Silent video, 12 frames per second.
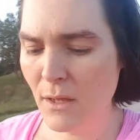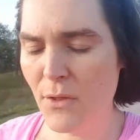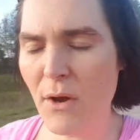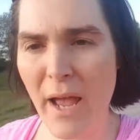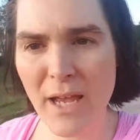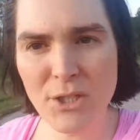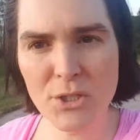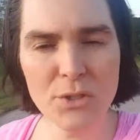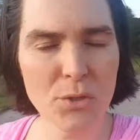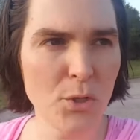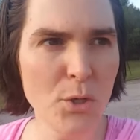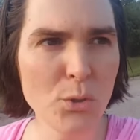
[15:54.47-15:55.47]
Their
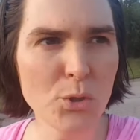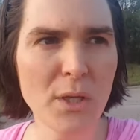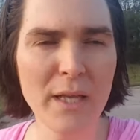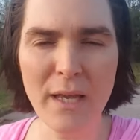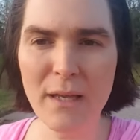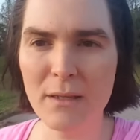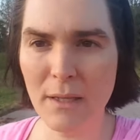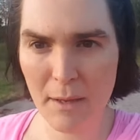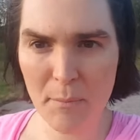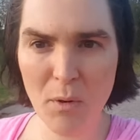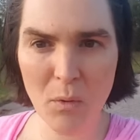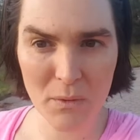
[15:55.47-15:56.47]
agents are usually in
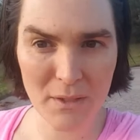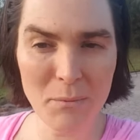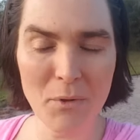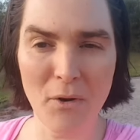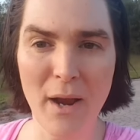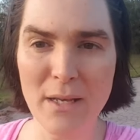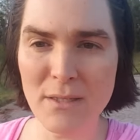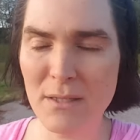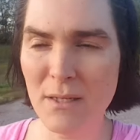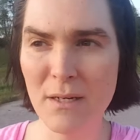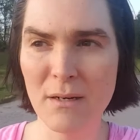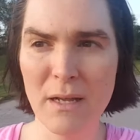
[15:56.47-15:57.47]
Labor or Democrats
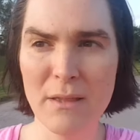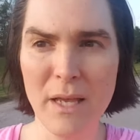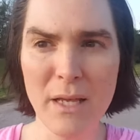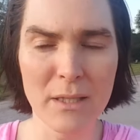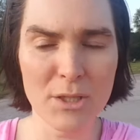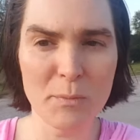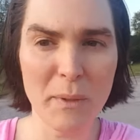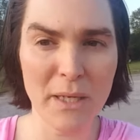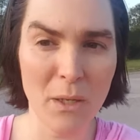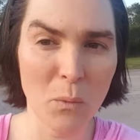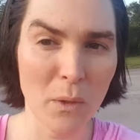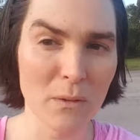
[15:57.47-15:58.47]
here in the
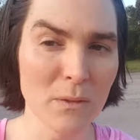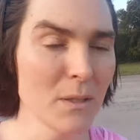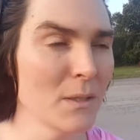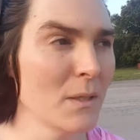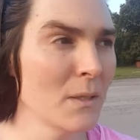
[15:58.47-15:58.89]
English-speaking world.